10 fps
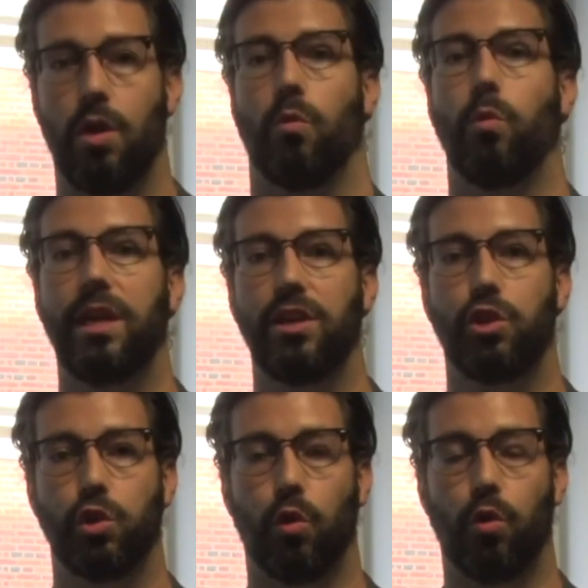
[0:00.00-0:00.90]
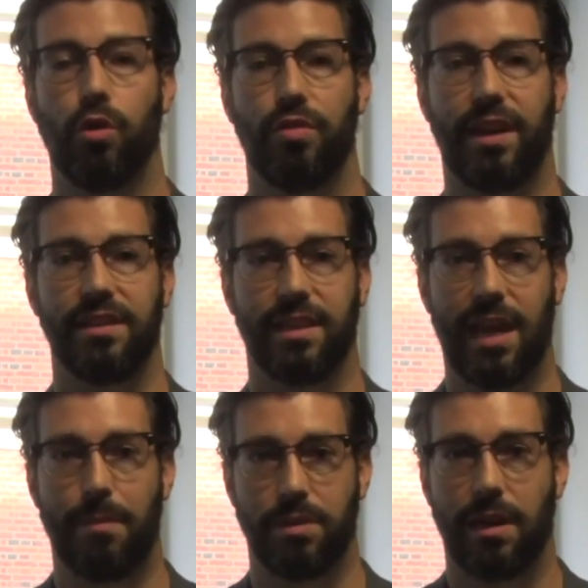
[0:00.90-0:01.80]
We ensure that it's
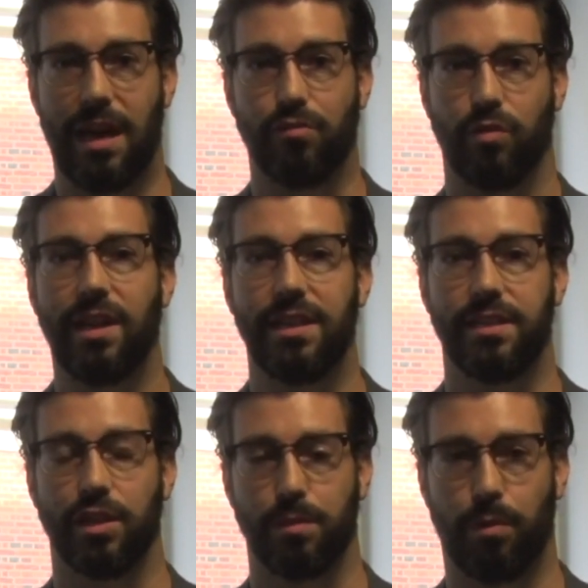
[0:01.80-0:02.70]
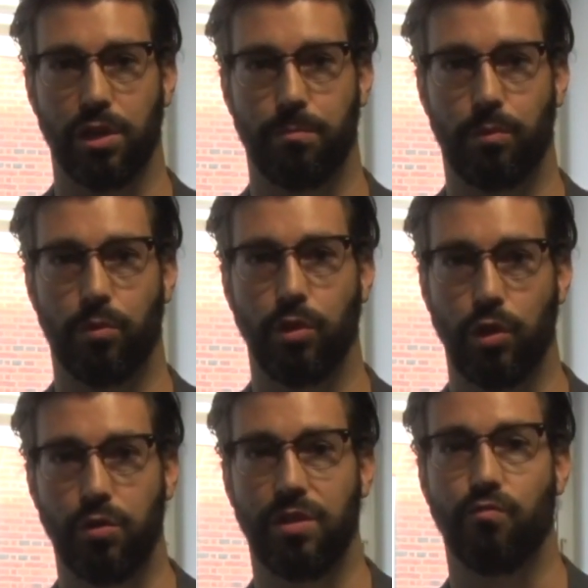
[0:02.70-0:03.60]
kept as realistic as possible
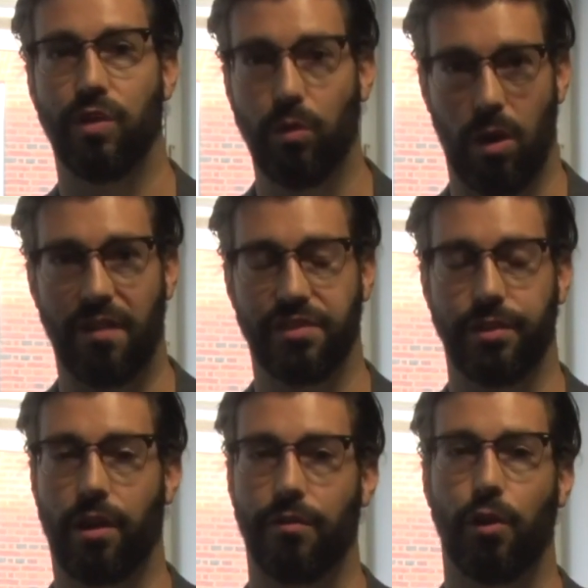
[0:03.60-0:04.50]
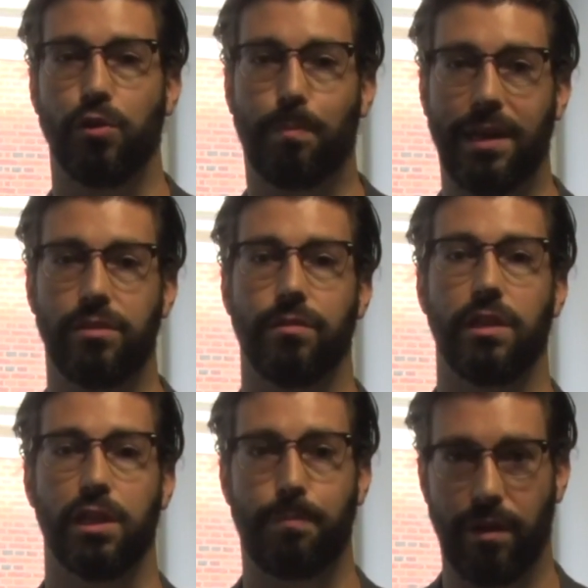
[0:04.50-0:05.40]
using real life scenarios based on
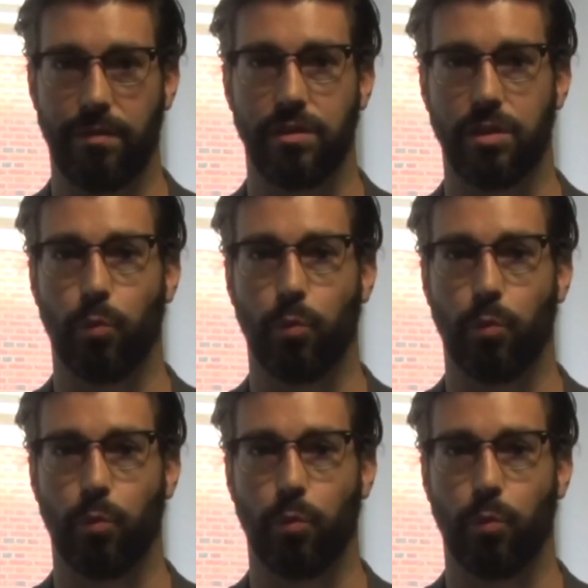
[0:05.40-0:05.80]
the experience that